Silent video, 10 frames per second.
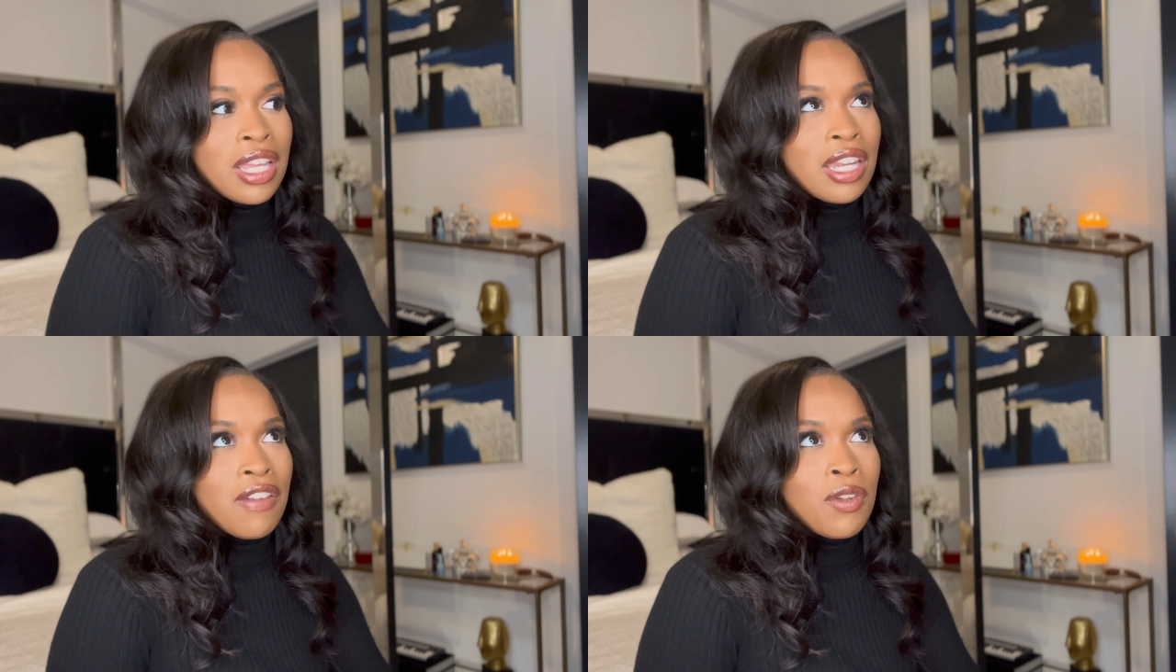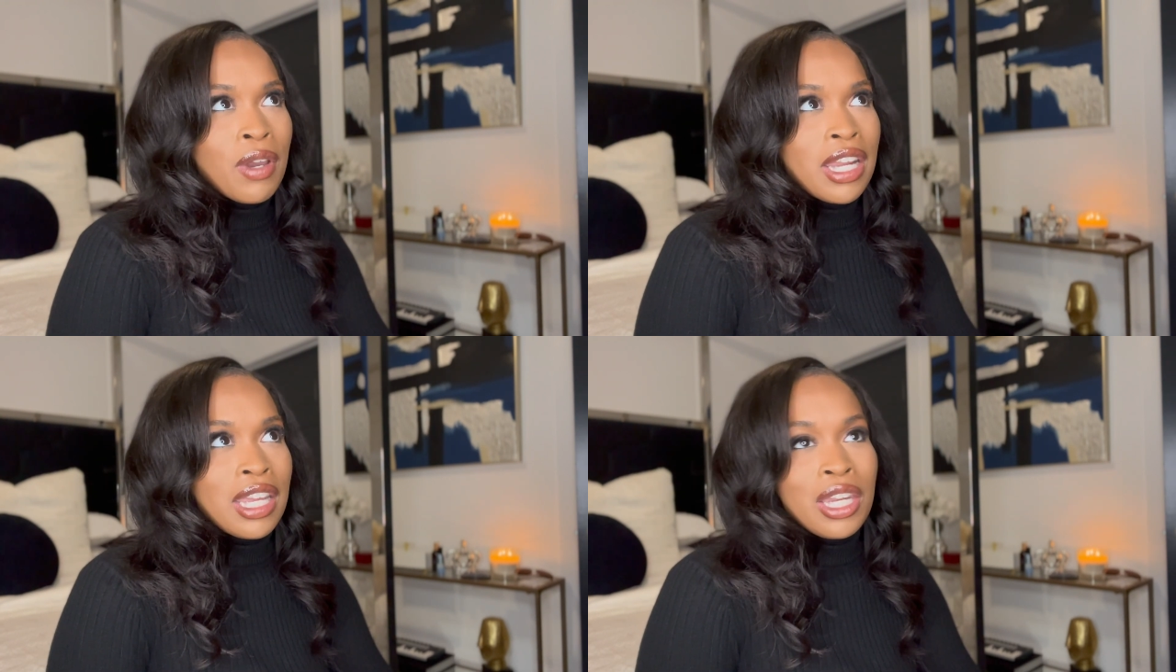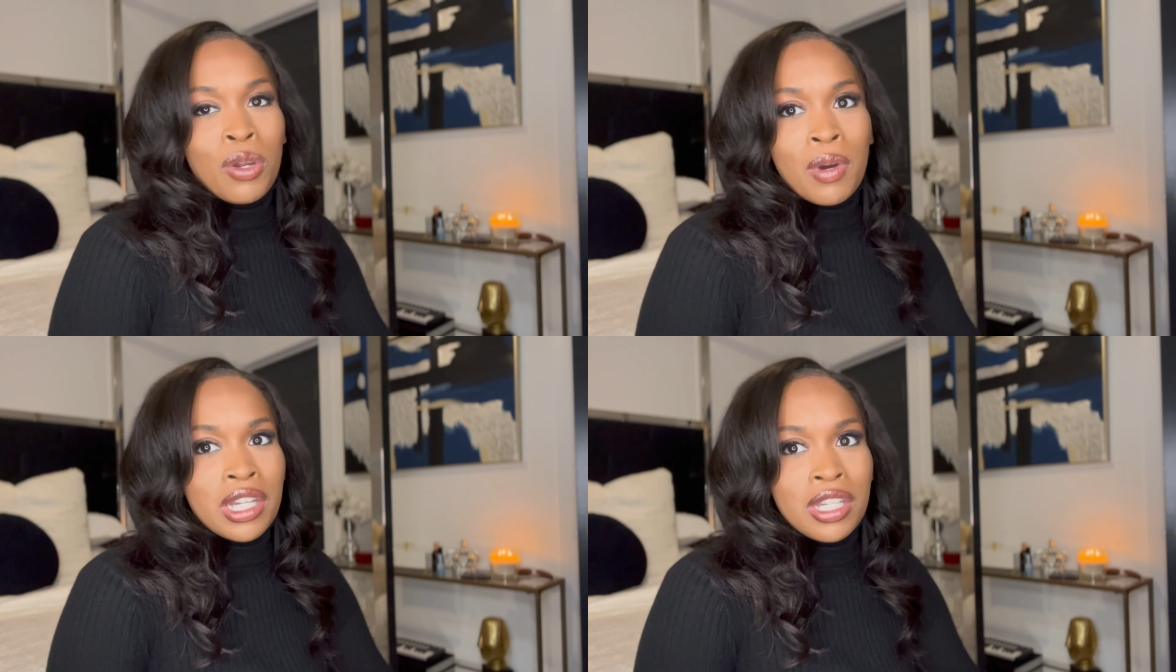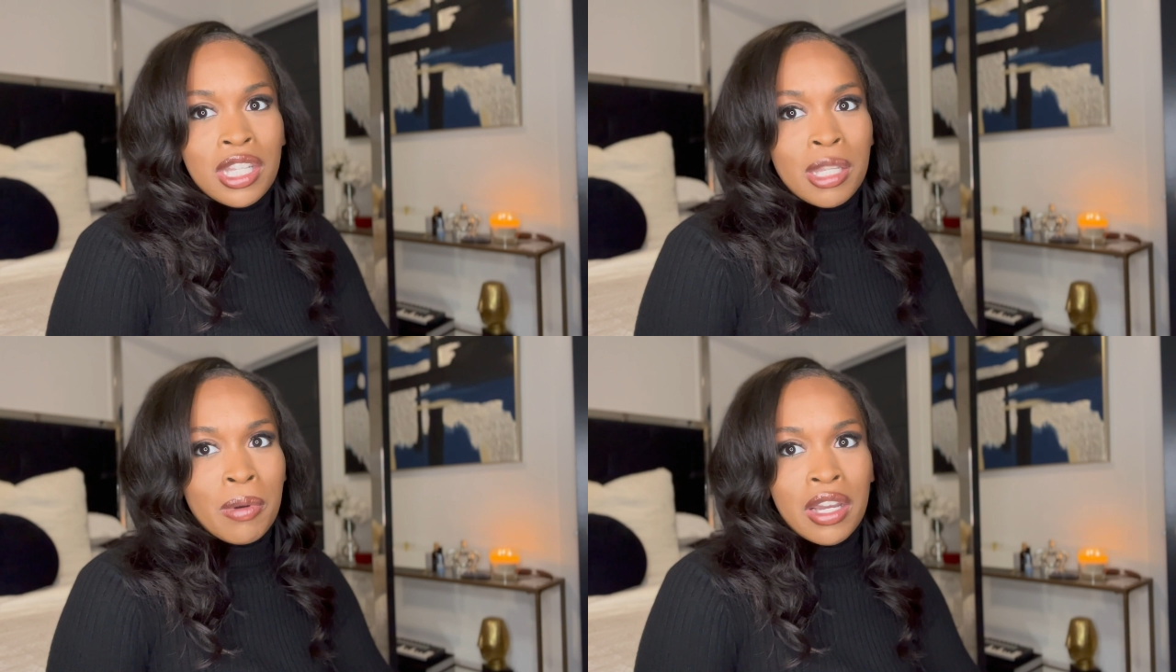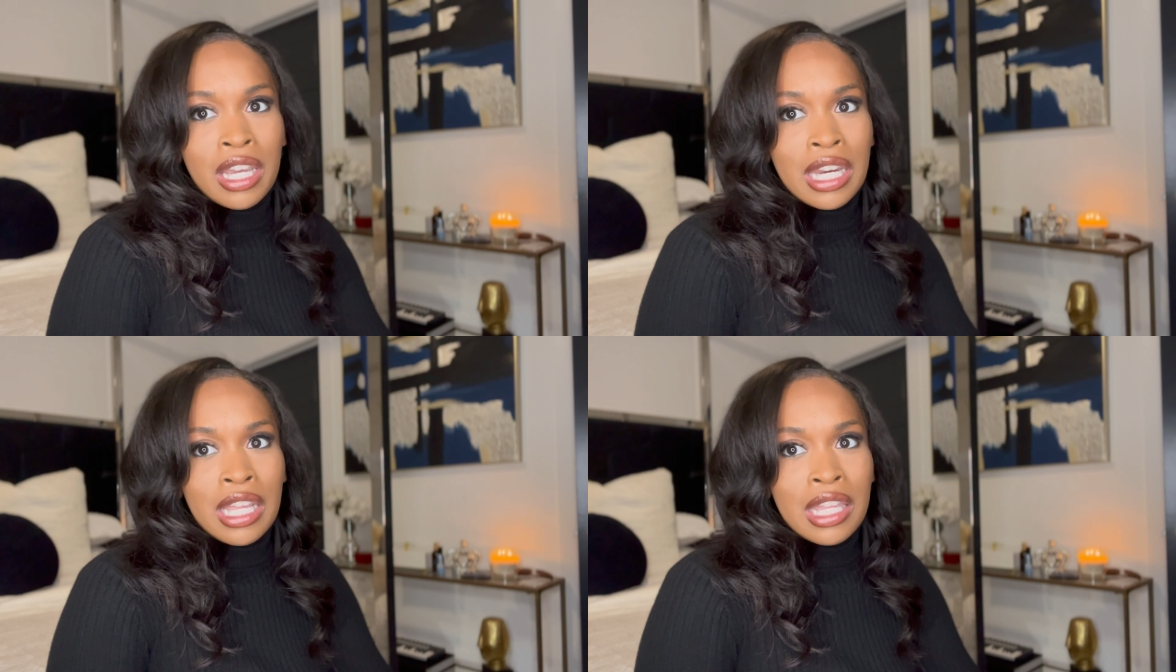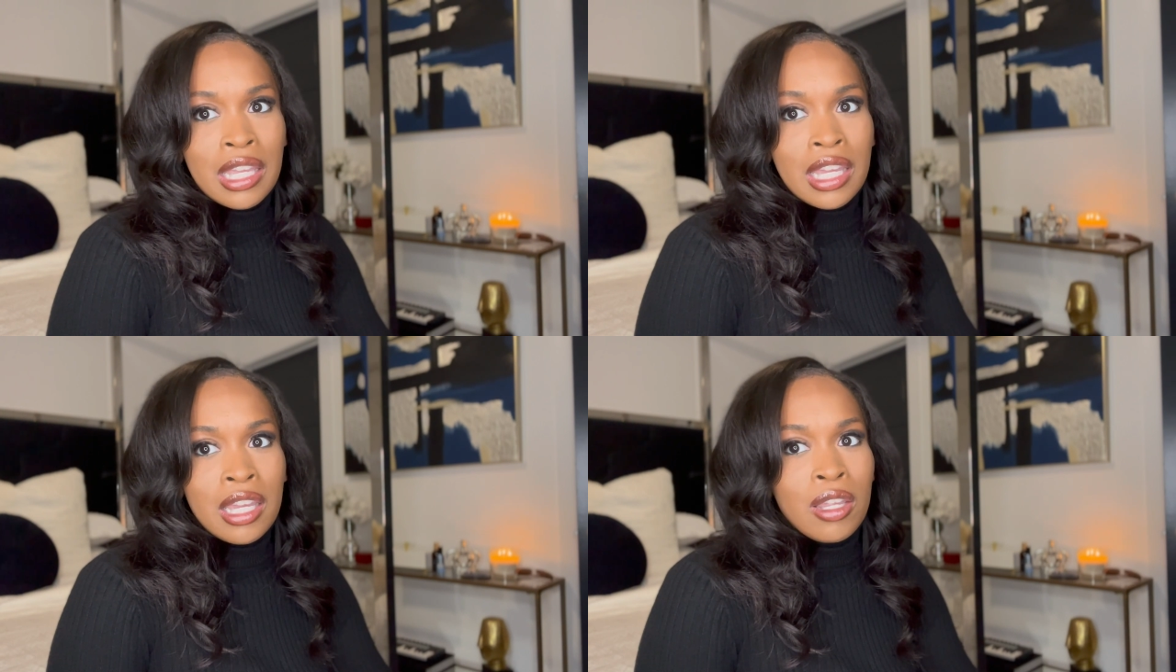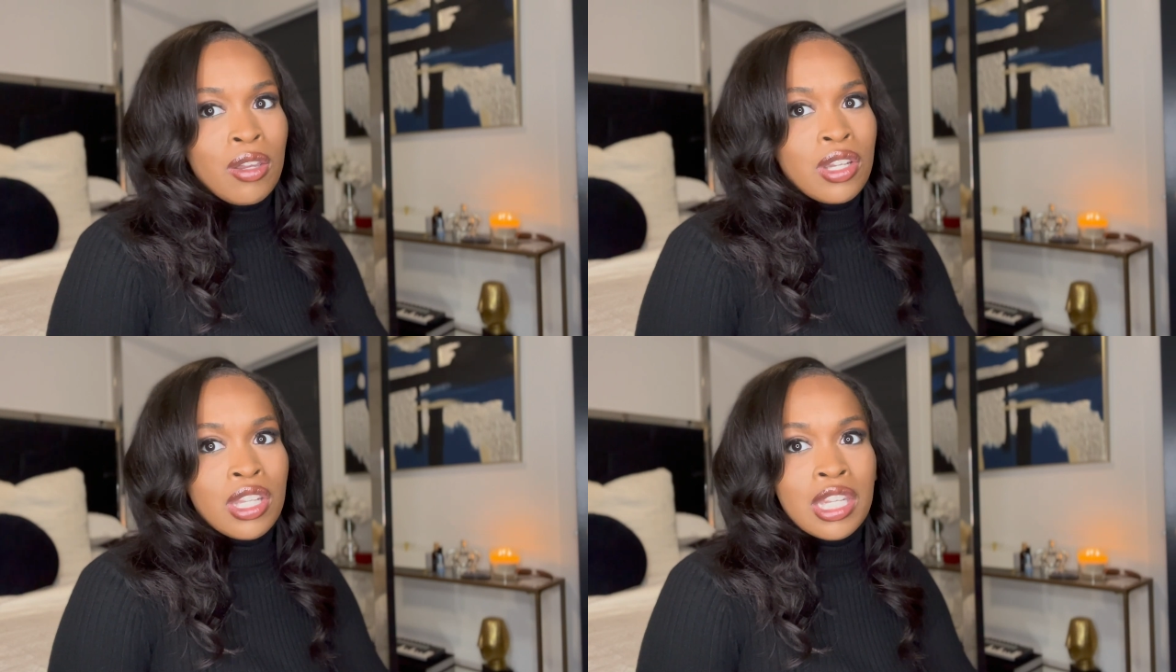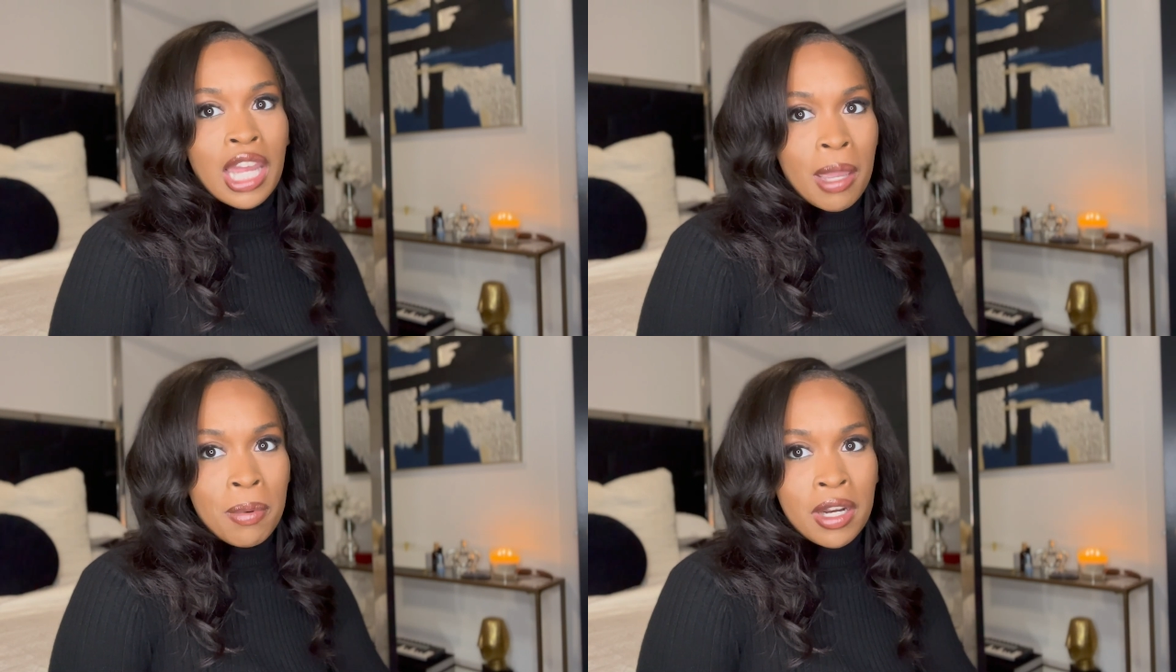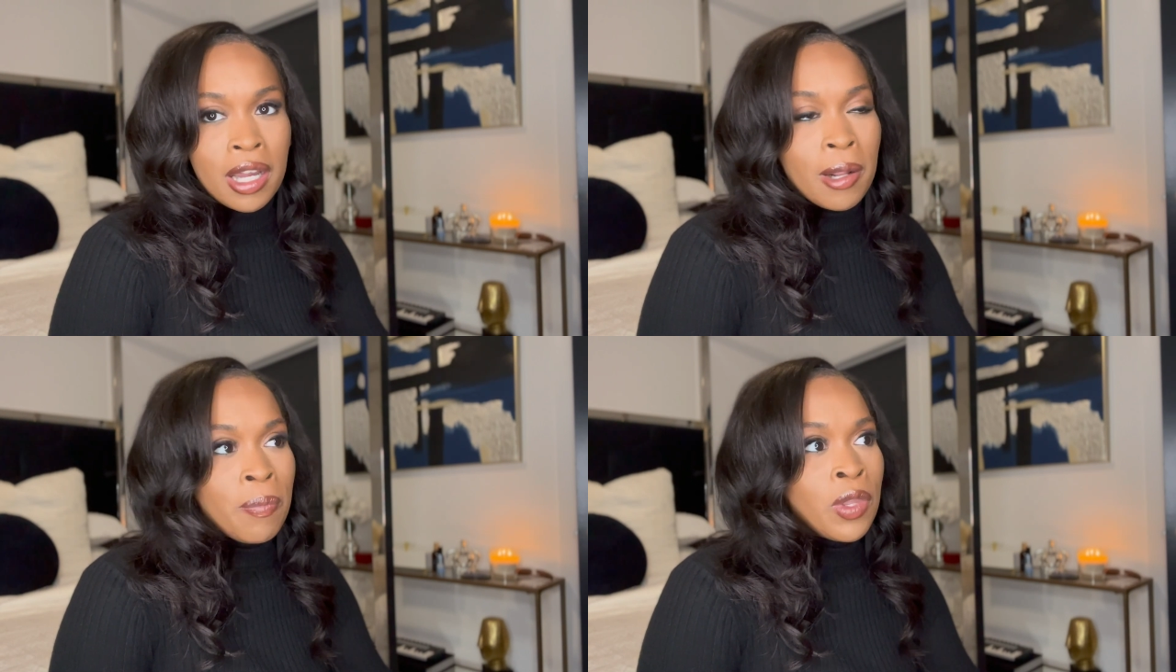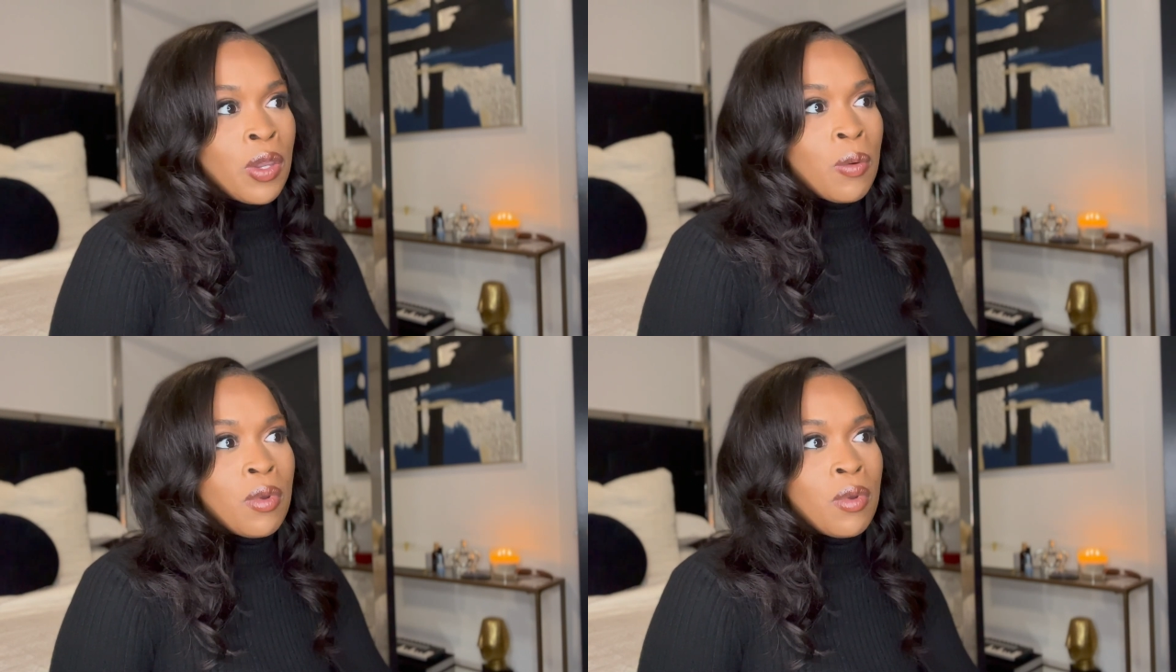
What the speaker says: And if you had any questions about anything, you could just type it up.